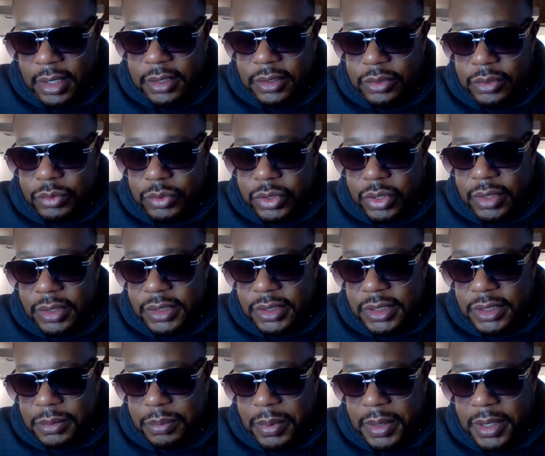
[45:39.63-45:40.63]
New Jersey
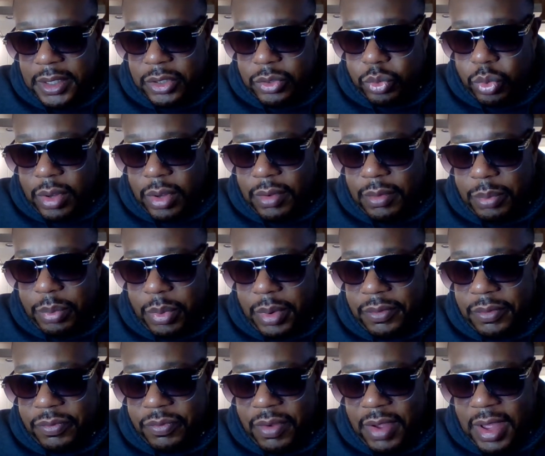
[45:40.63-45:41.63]
spent
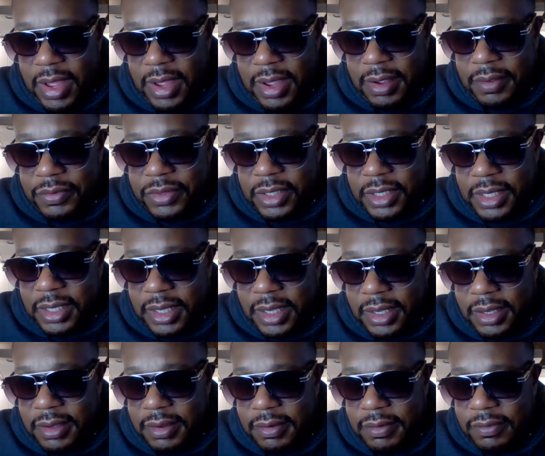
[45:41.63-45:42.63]
12.5 to
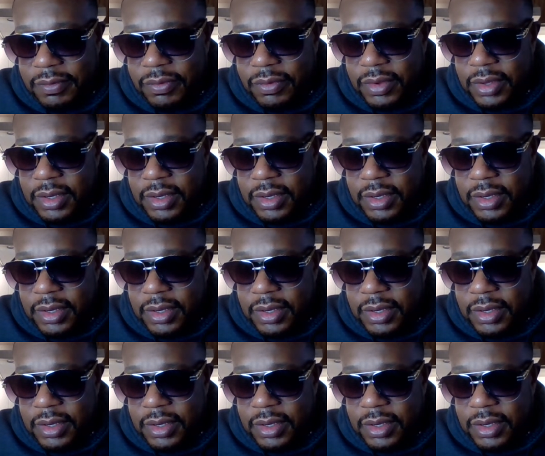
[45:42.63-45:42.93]
give